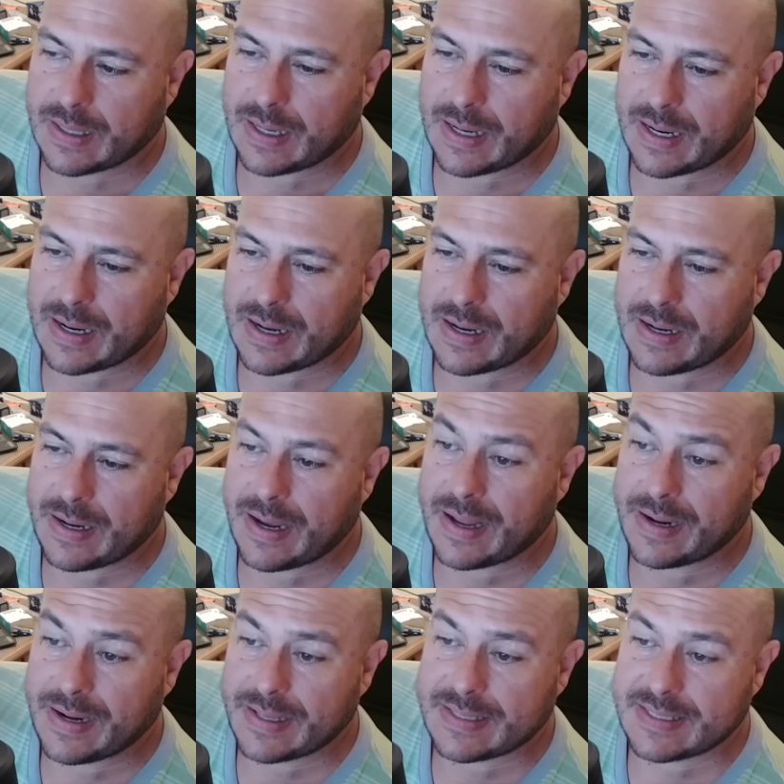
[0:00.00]

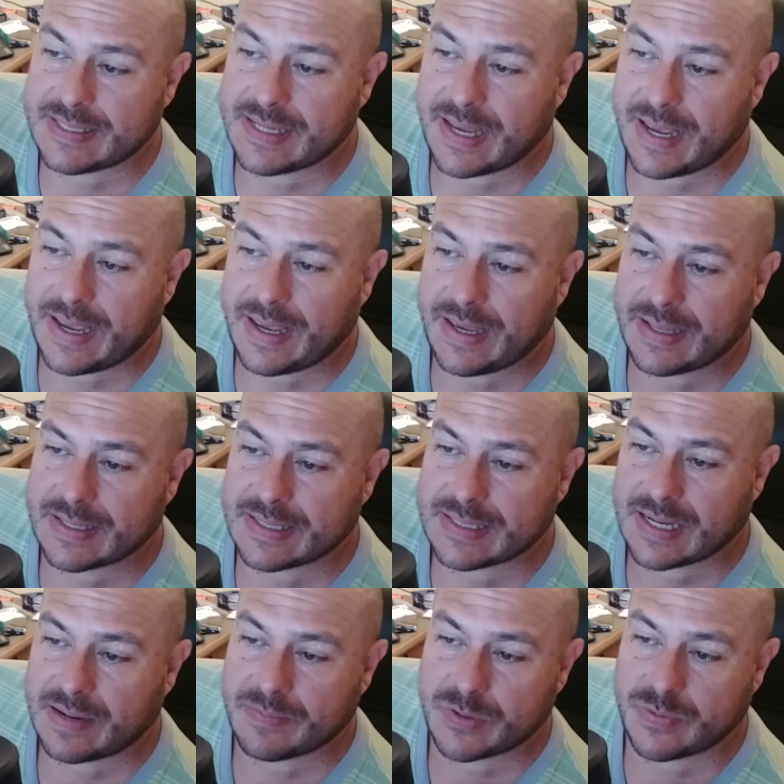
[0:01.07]
And let's say
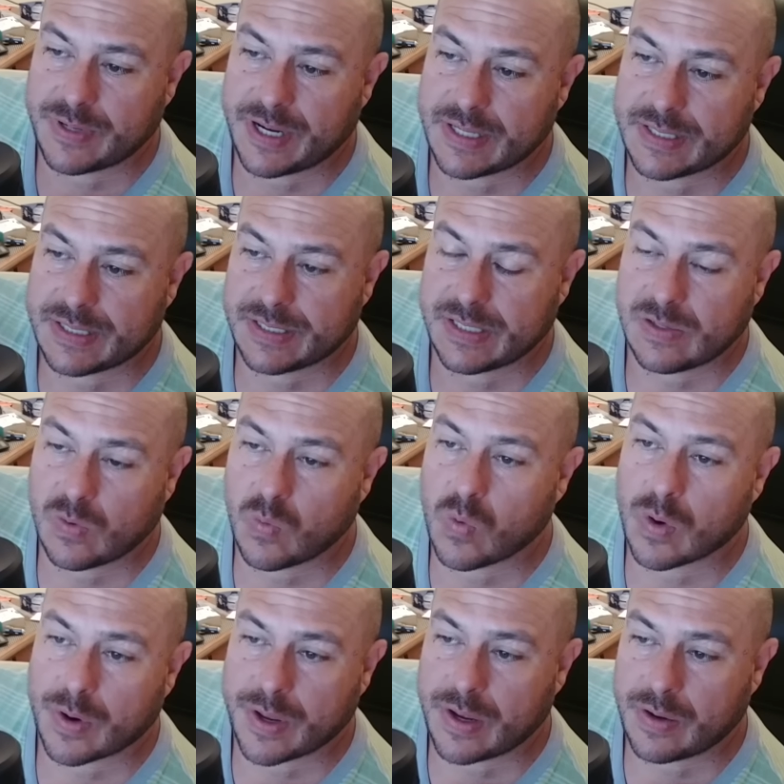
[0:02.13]
Samsung is still
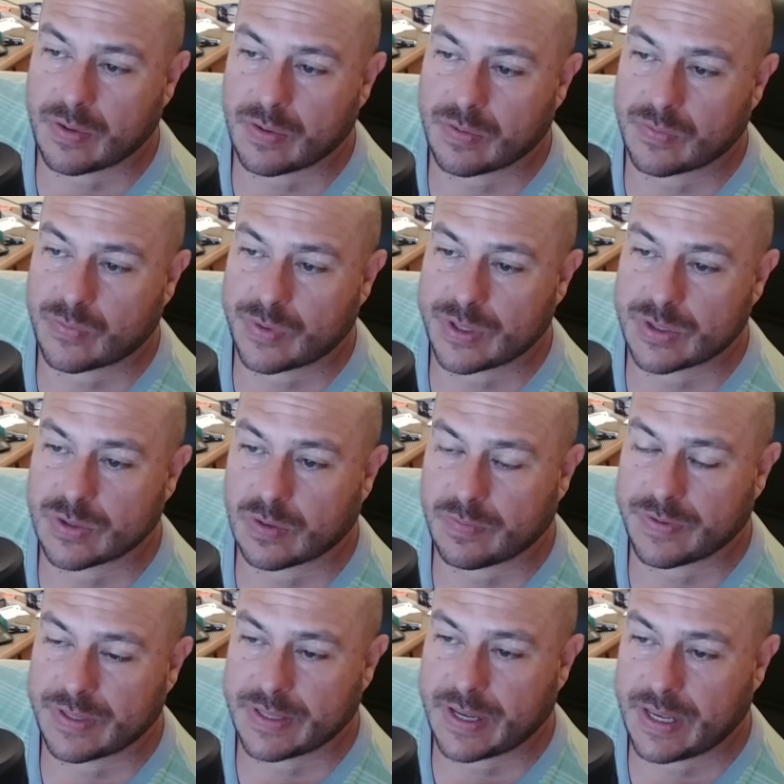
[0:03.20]
working on
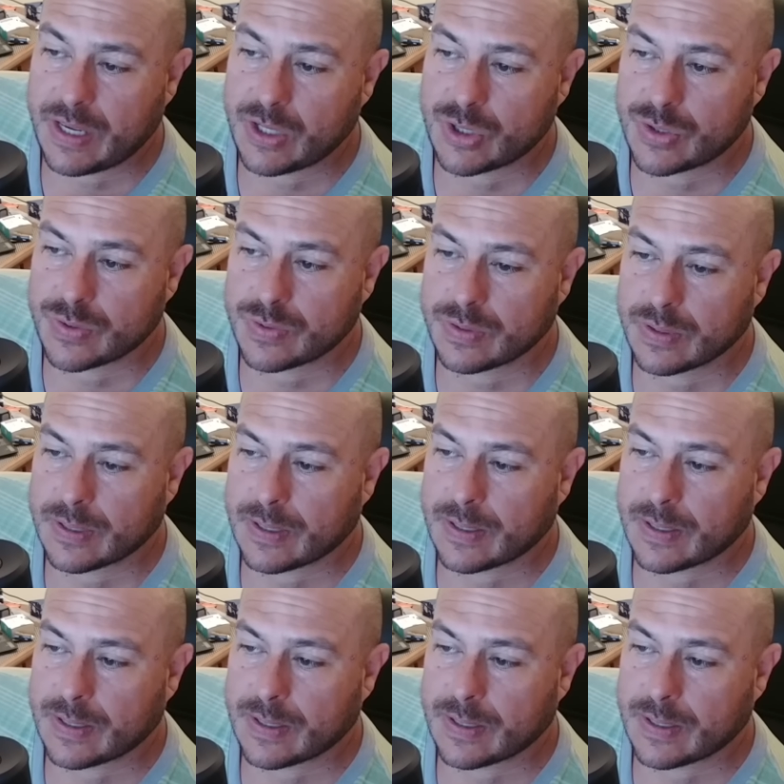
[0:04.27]
resolving the issue.